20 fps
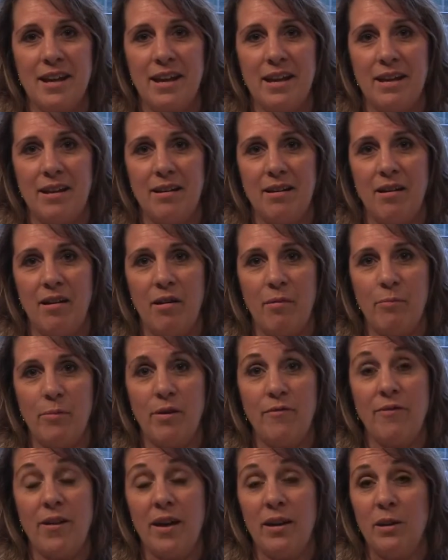and
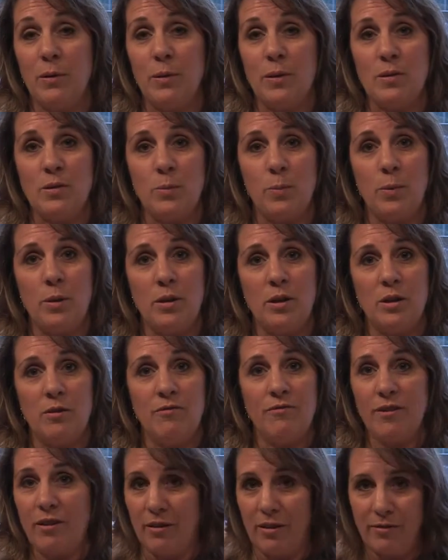I value his
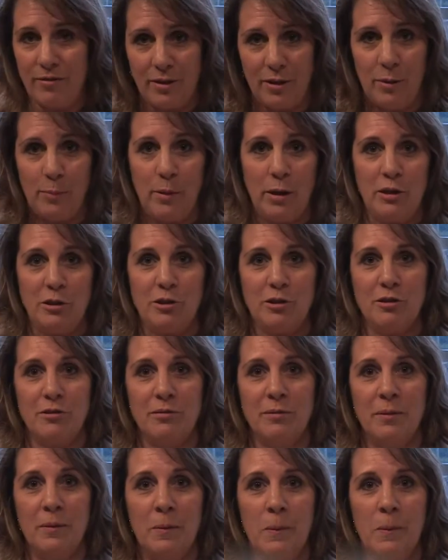opinion very, very much.